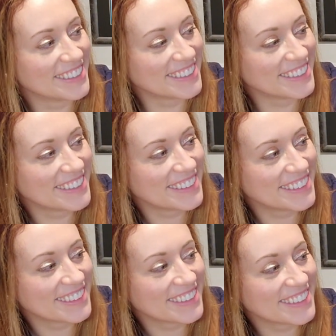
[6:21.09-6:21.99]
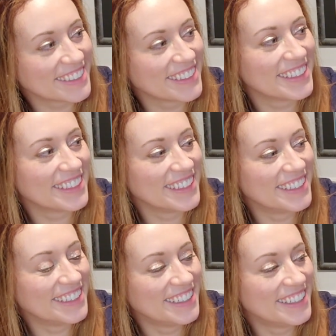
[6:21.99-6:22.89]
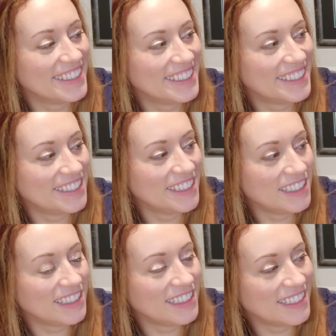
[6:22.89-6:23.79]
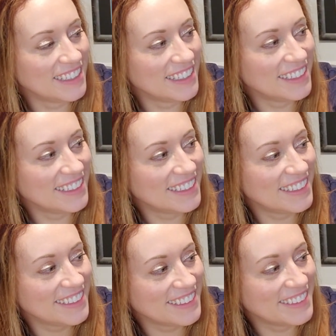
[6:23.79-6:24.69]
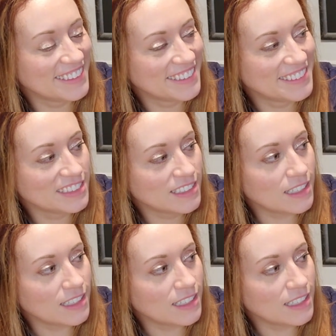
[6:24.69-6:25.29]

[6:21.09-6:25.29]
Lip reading: (silent)